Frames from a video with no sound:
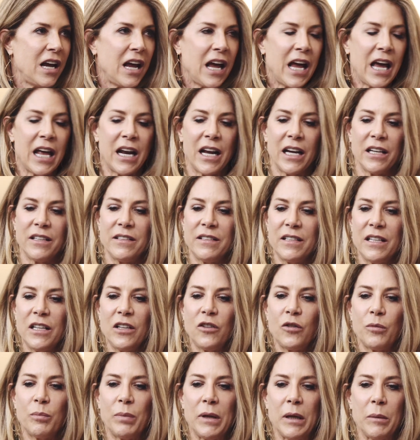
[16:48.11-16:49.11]
And I
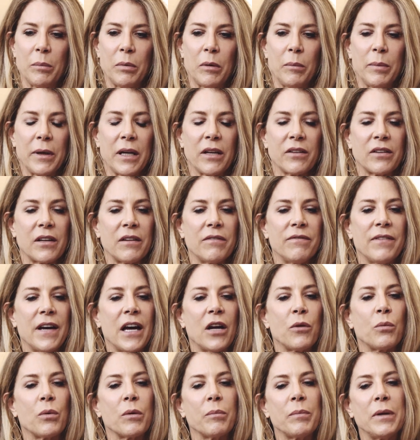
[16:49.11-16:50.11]
teach people because I
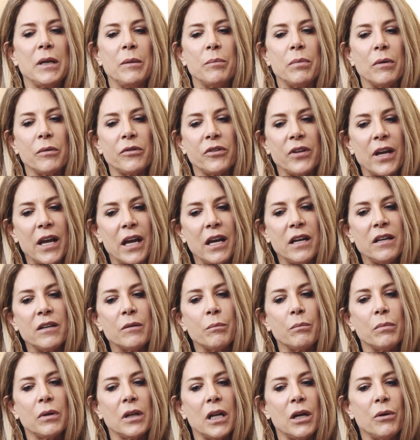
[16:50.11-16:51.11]
found where people tend to
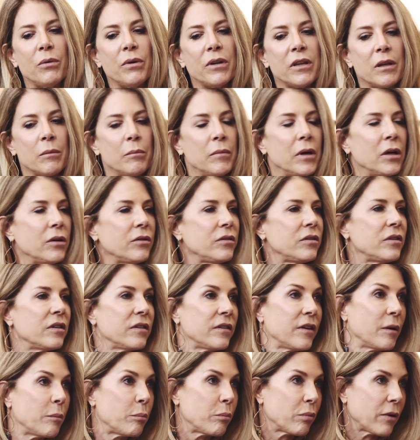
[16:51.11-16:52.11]
blow it the most
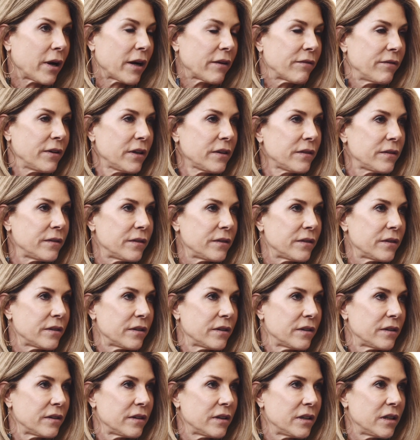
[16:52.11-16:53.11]
is at breakfast,
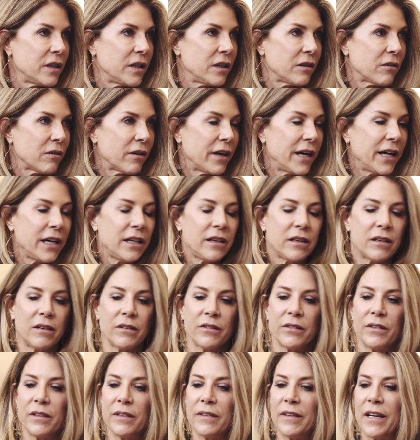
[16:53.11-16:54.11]
right? They'll
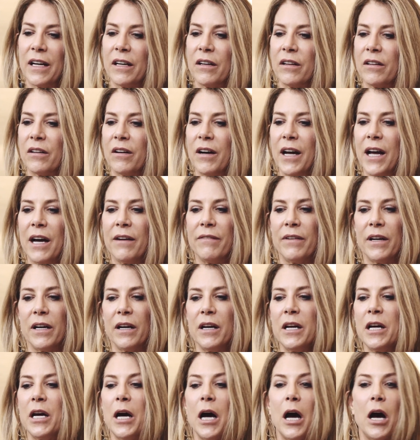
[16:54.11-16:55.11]
sit down and they'll have a
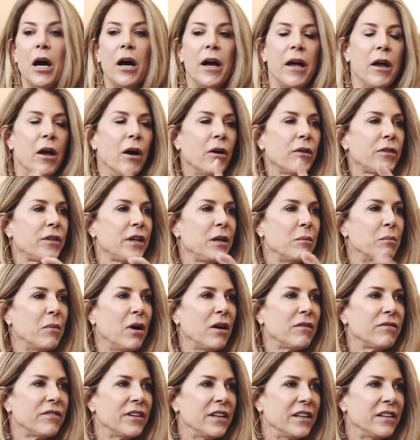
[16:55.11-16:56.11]
healthy
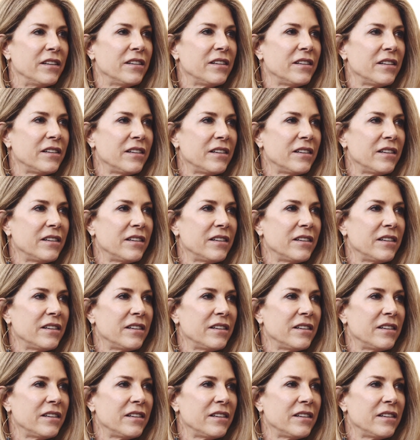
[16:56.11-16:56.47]
muffin,